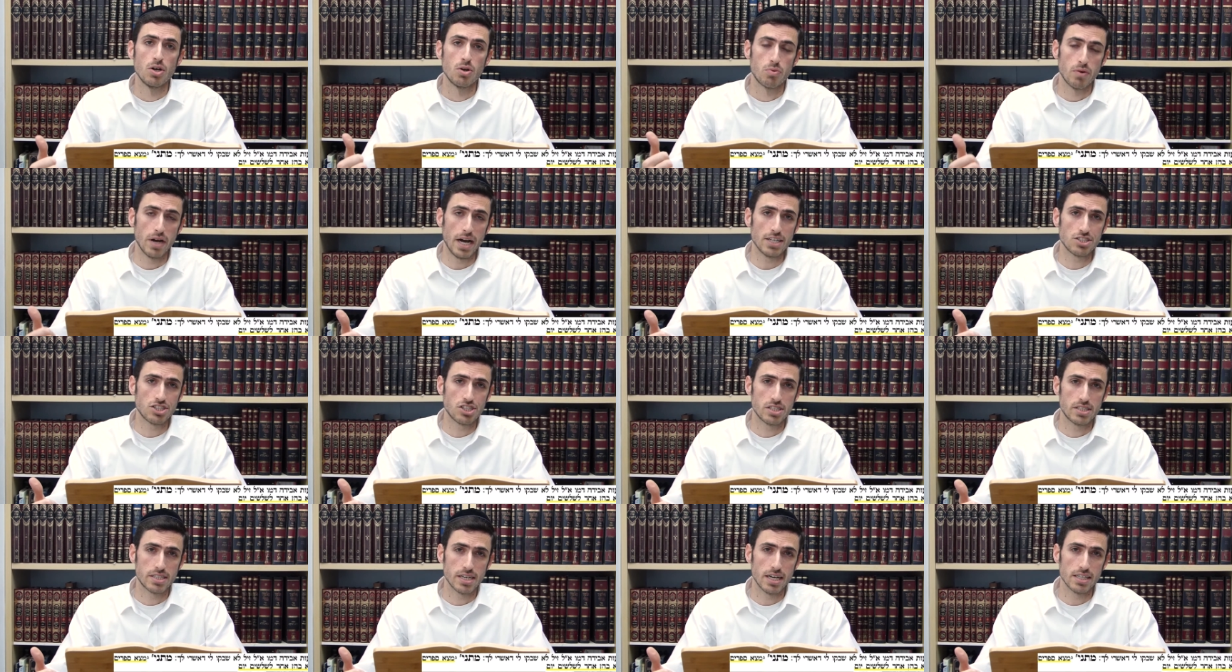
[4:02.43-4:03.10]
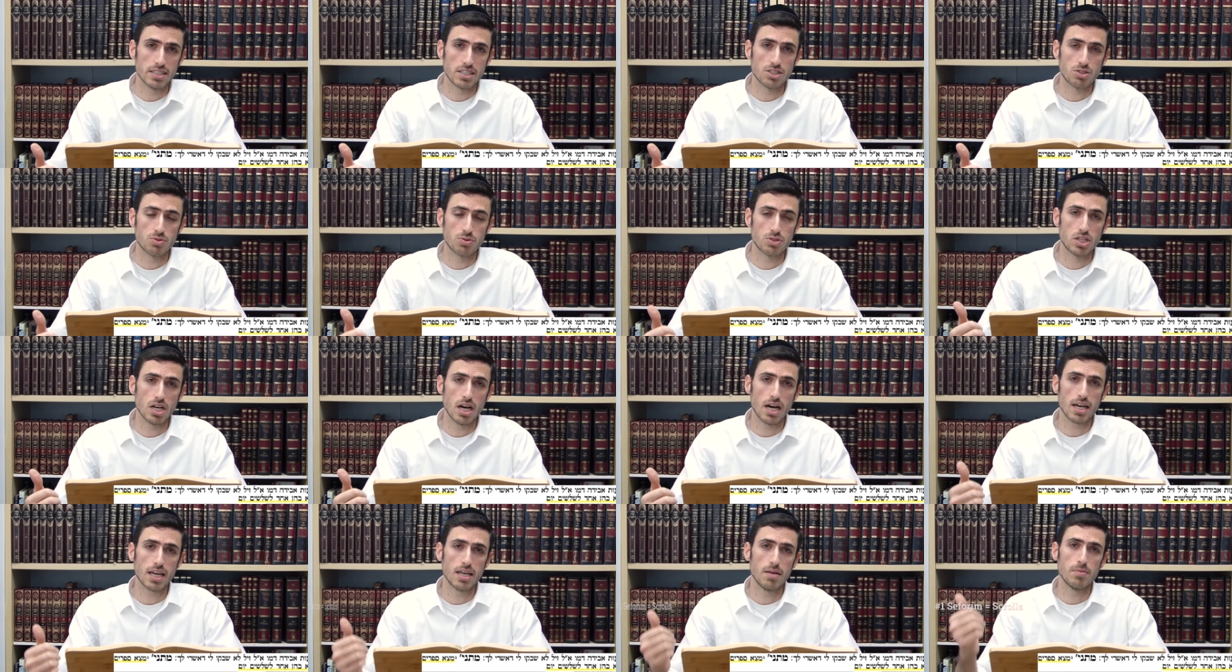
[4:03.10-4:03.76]
Rashi tells us we're
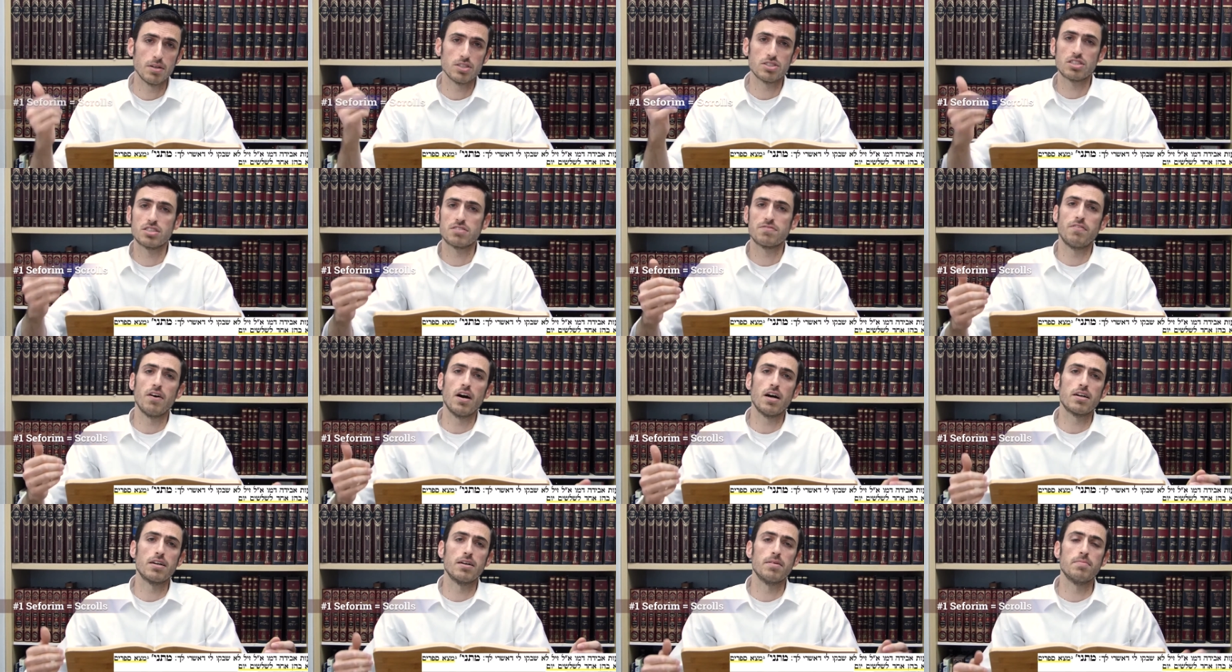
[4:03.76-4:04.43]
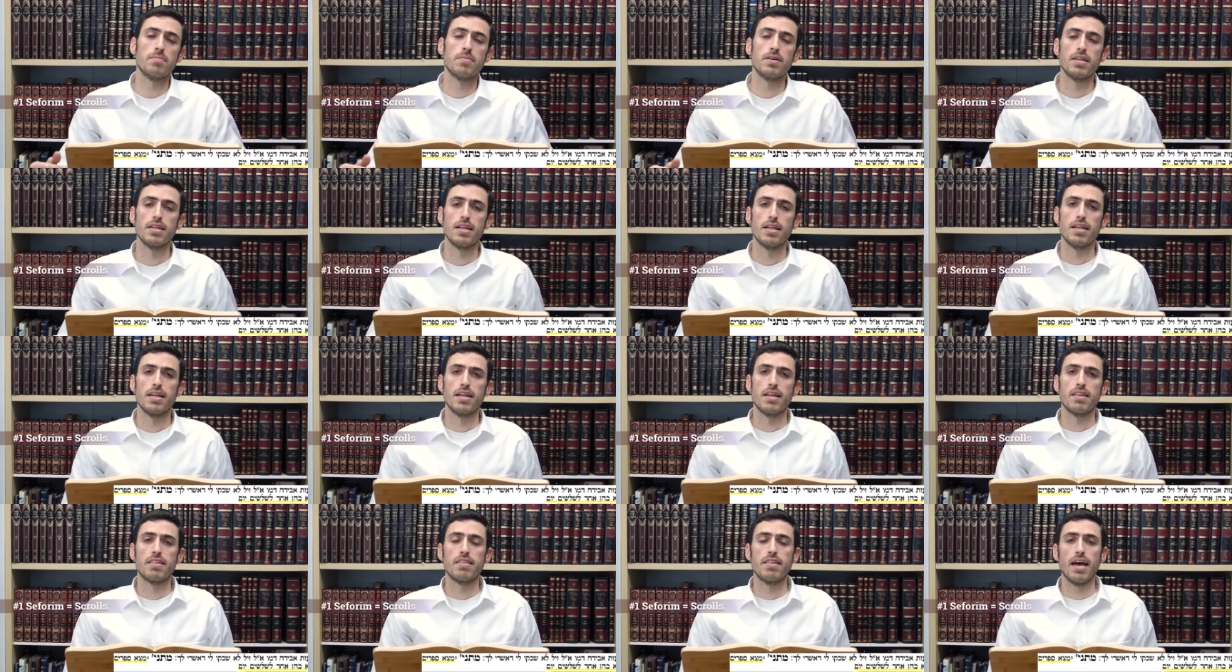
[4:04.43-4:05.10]
talking about Sfarim
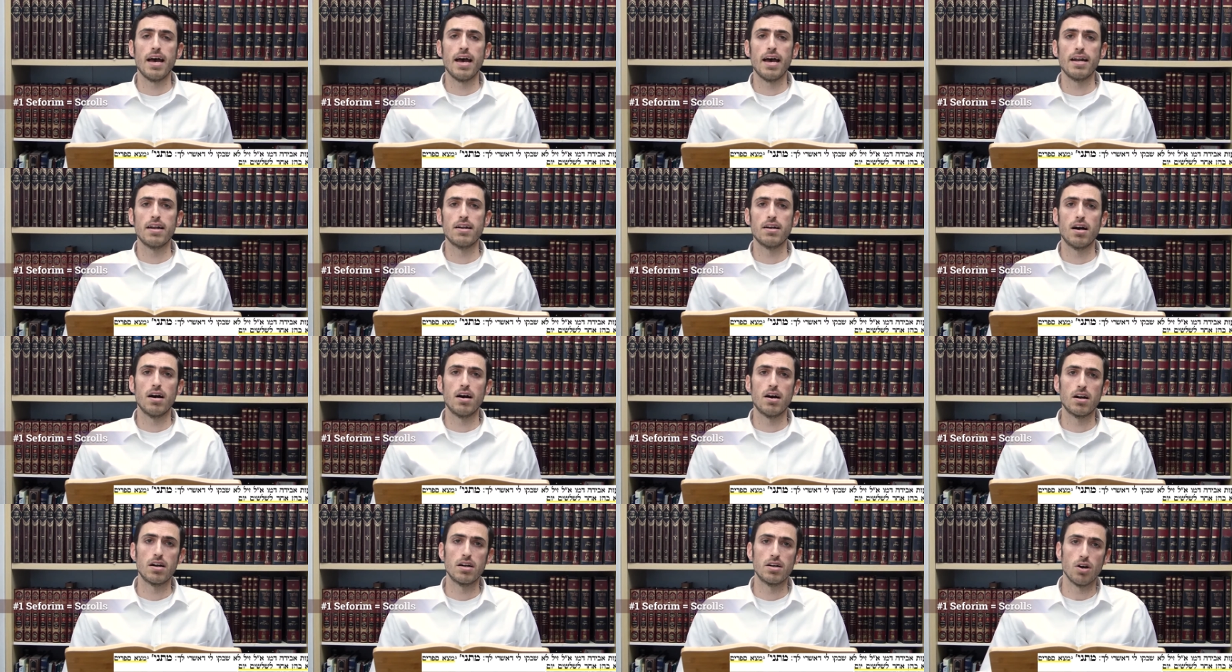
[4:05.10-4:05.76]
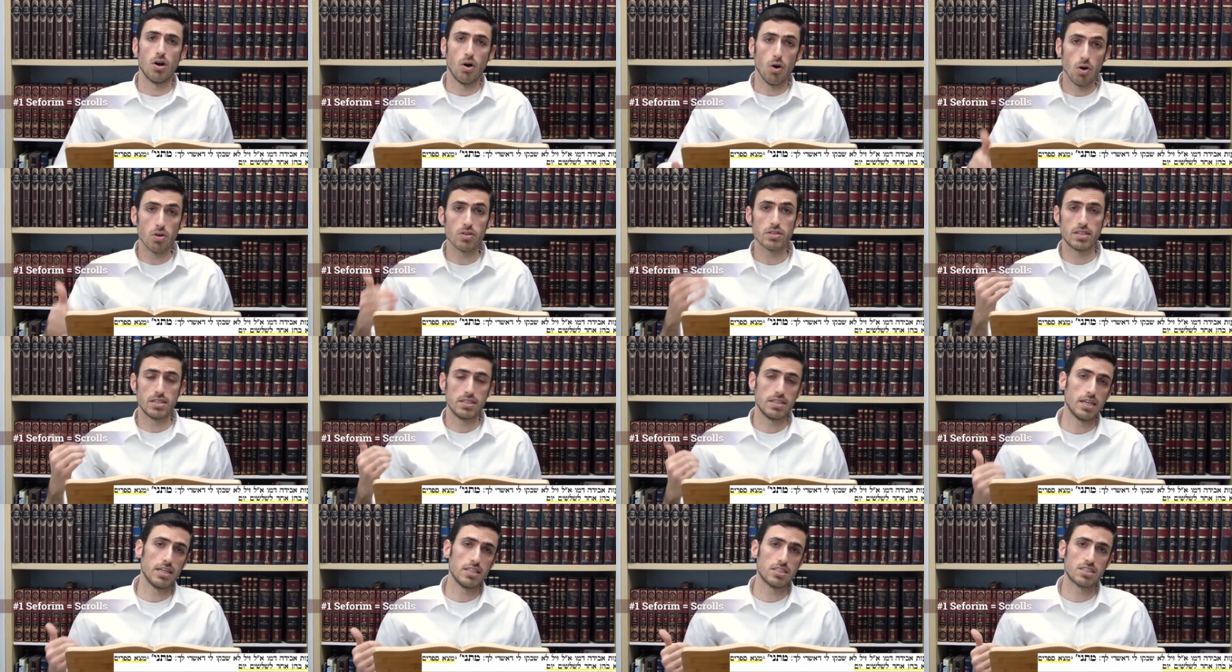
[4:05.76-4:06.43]
that are
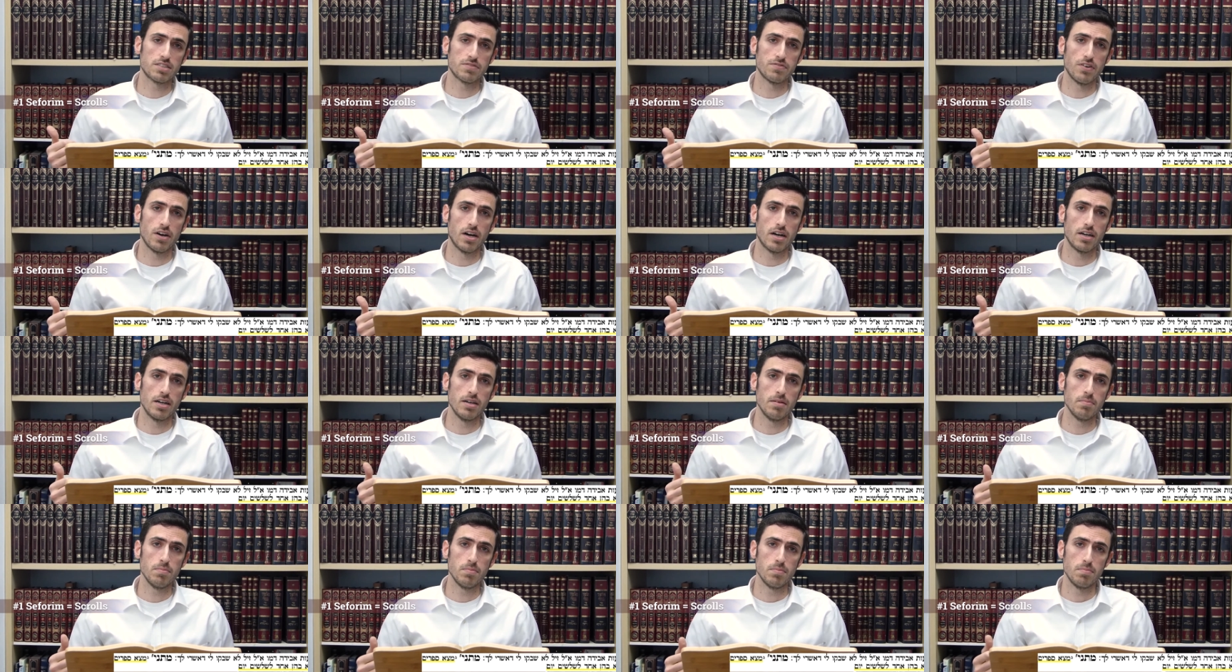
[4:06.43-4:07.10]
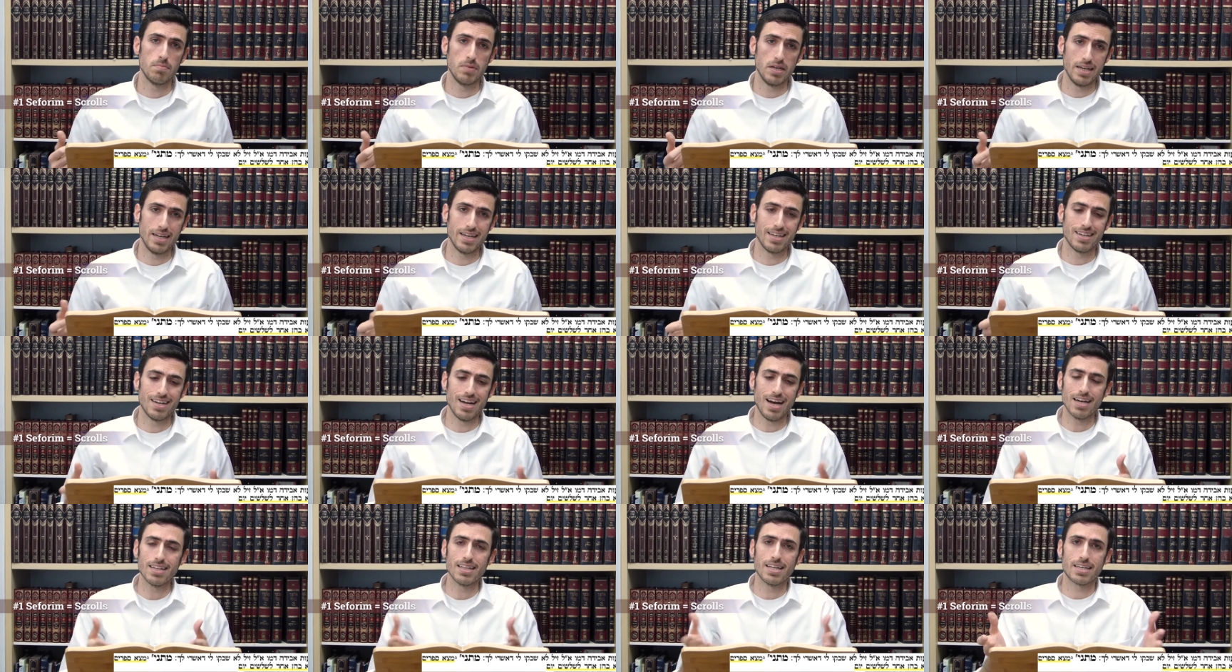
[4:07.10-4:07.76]
olden day Sfarim, meaning
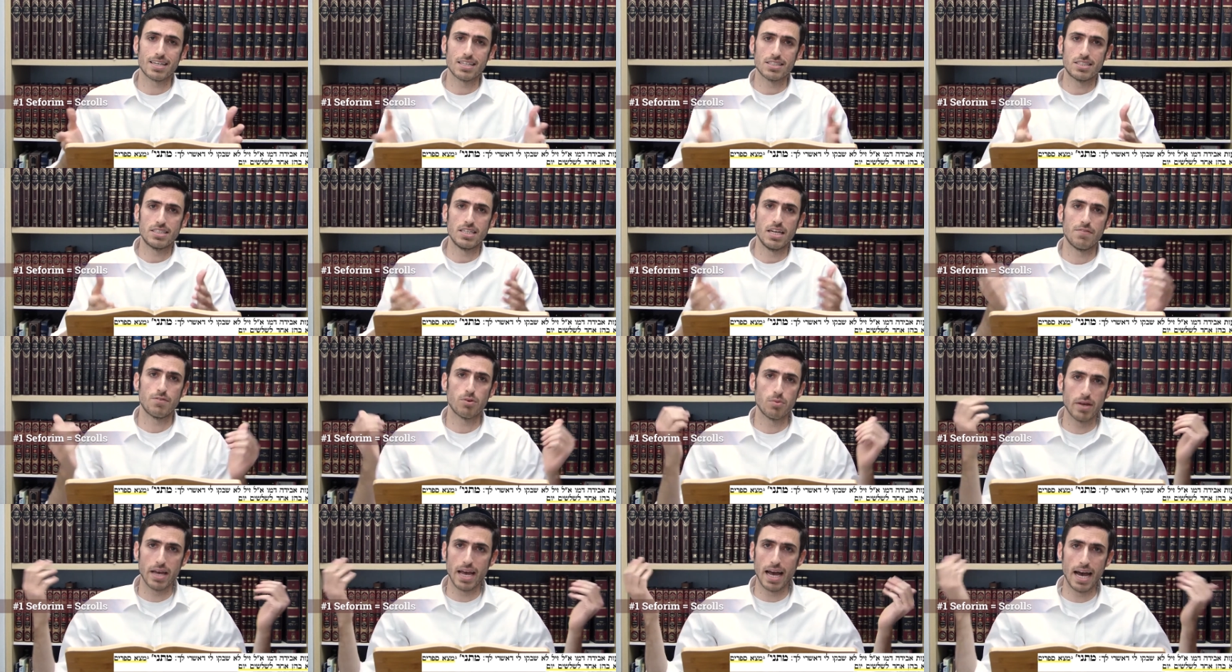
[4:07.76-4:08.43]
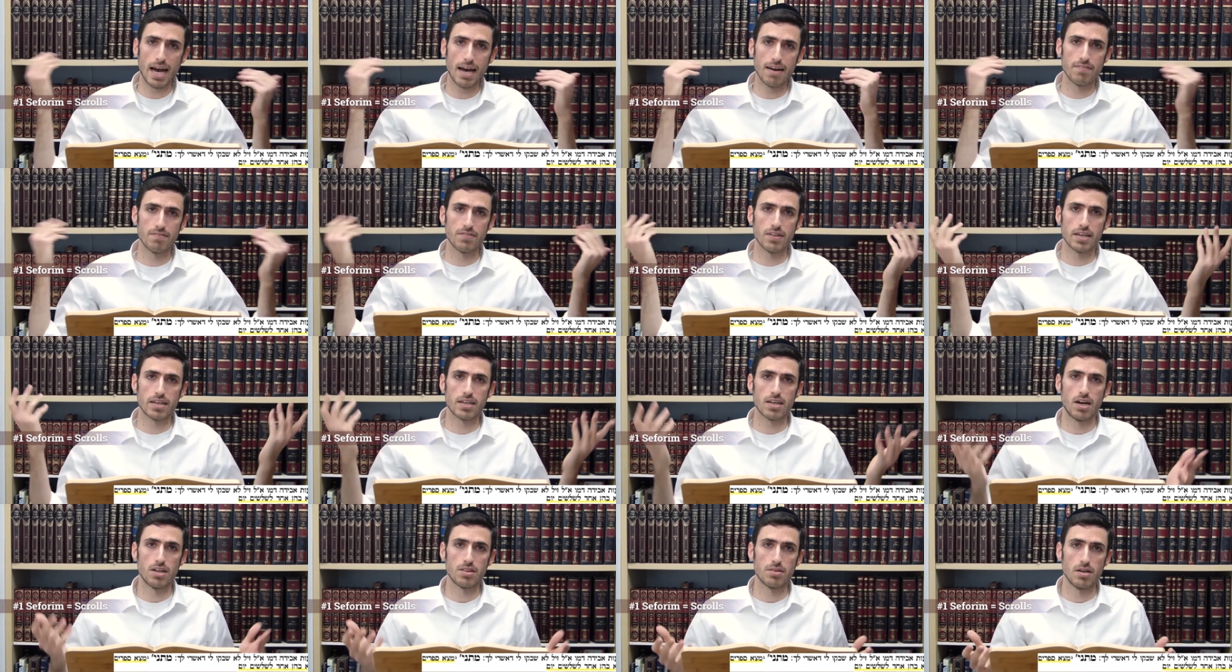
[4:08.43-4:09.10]
not like a sefer we have
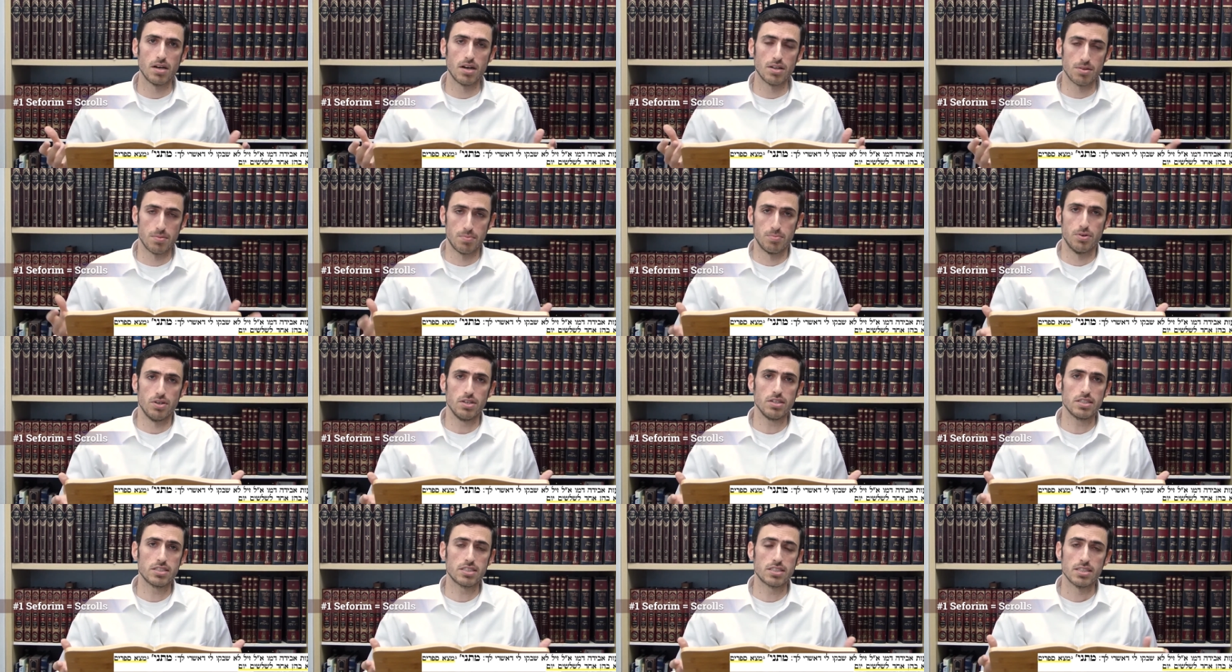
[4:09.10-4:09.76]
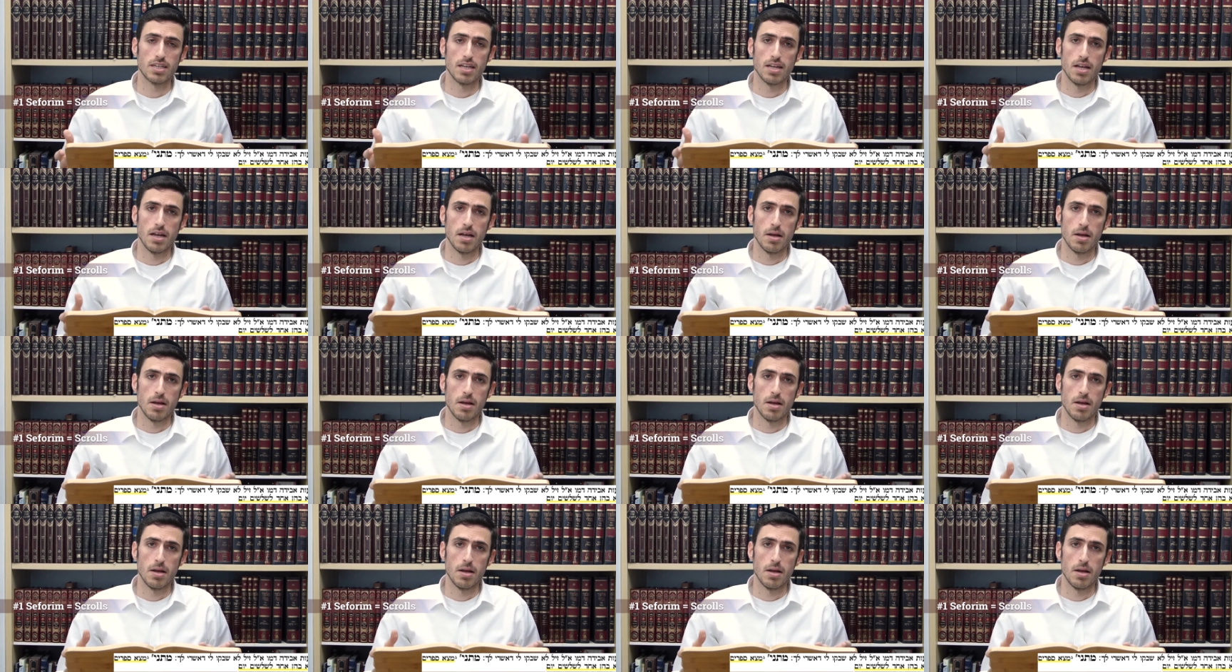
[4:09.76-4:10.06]
like on the books,